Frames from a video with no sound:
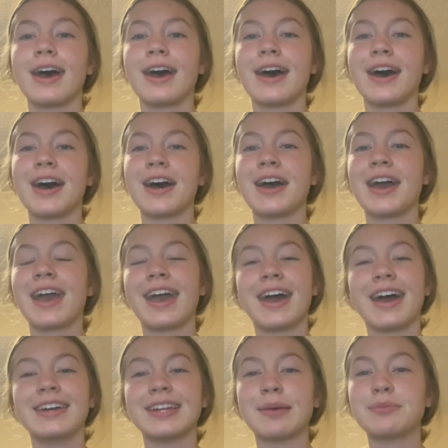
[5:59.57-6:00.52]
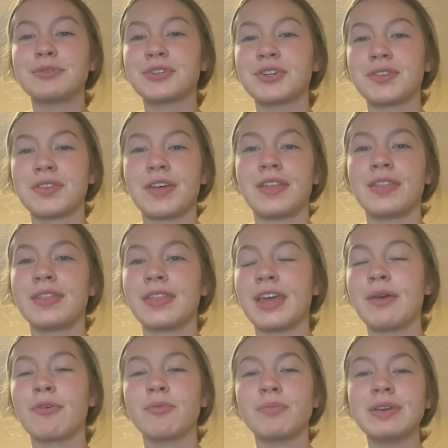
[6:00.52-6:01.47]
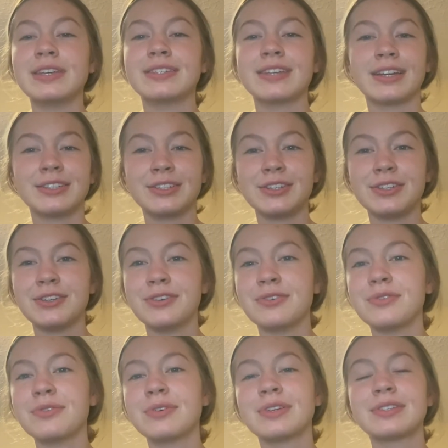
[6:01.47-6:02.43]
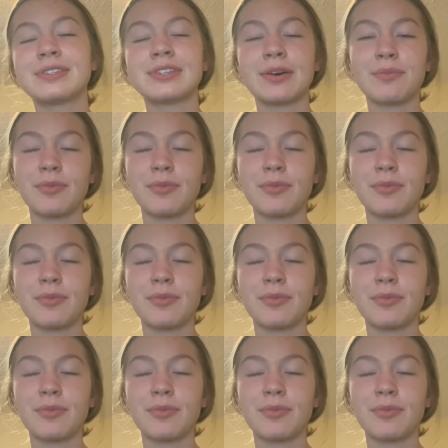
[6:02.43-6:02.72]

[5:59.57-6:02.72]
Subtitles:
and I'm sure that they will be sent to you some